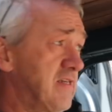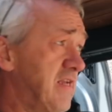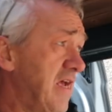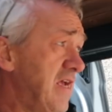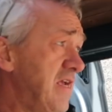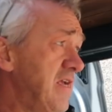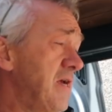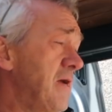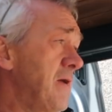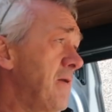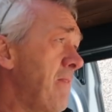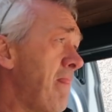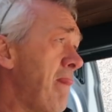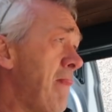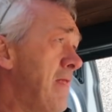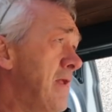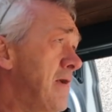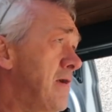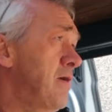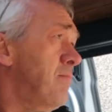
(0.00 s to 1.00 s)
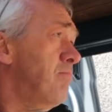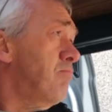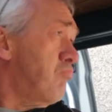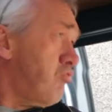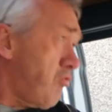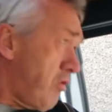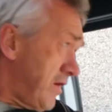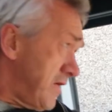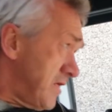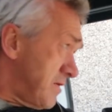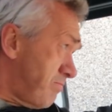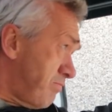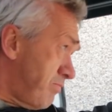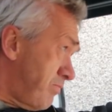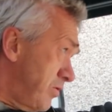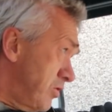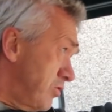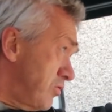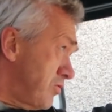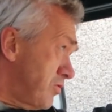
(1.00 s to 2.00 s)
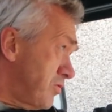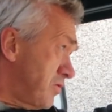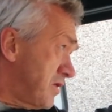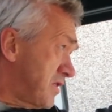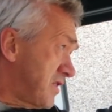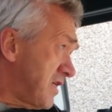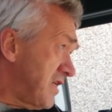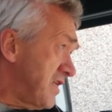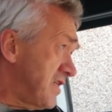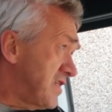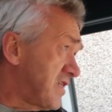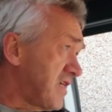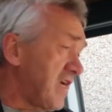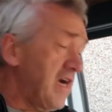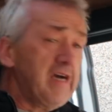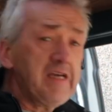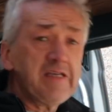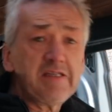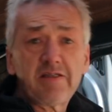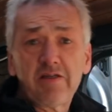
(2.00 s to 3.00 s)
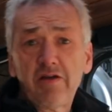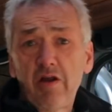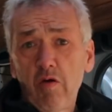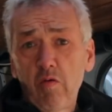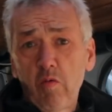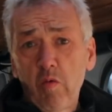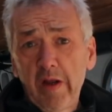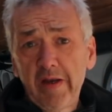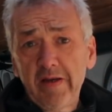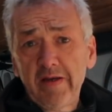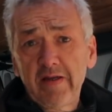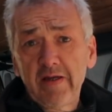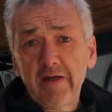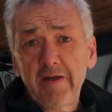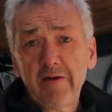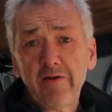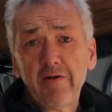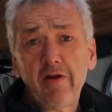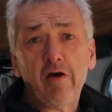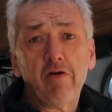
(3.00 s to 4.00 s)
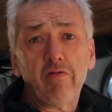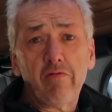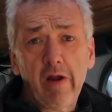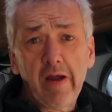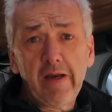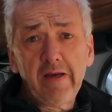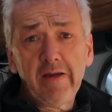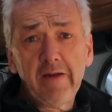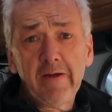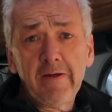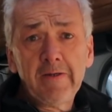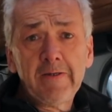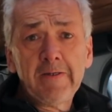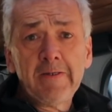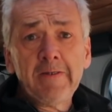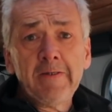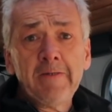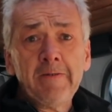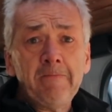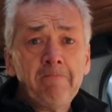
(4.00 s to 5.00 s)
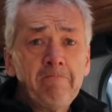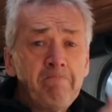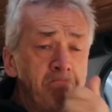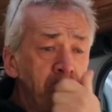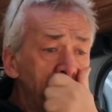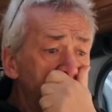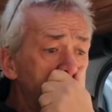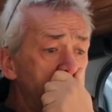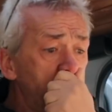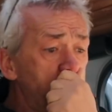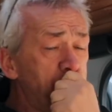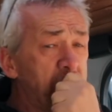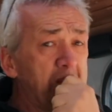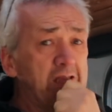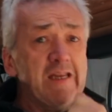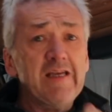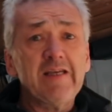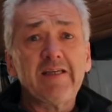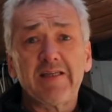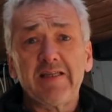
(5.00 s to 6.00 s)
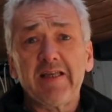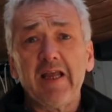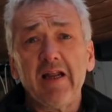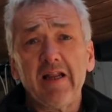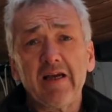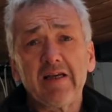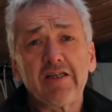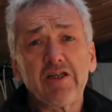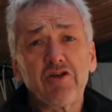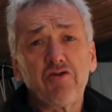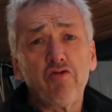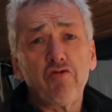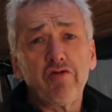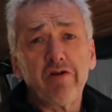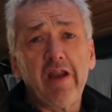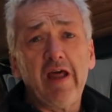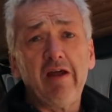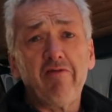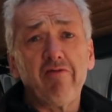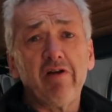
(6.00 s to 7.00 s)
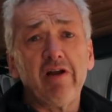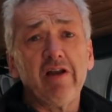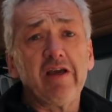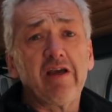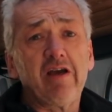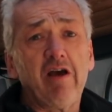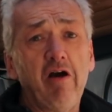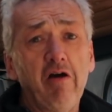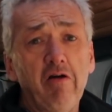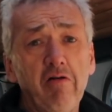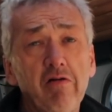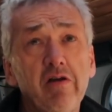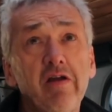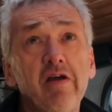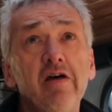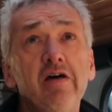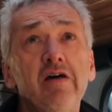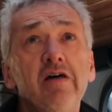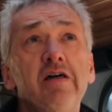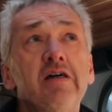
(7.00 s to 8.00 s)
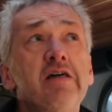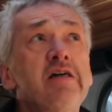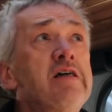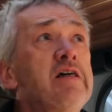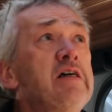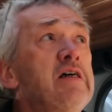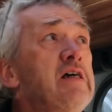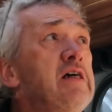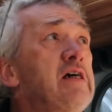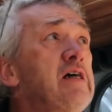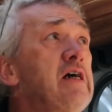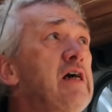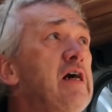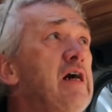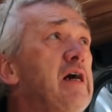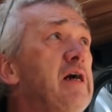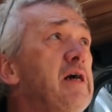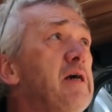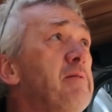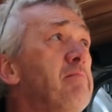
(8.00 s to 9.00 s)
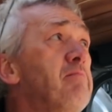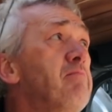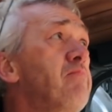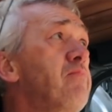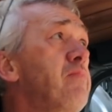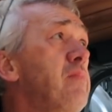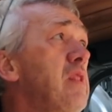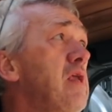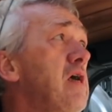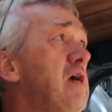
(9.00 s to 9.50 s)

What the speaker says: Today, bright blue sunny skies, no wind, no rain. It is still extraordinarily cold, and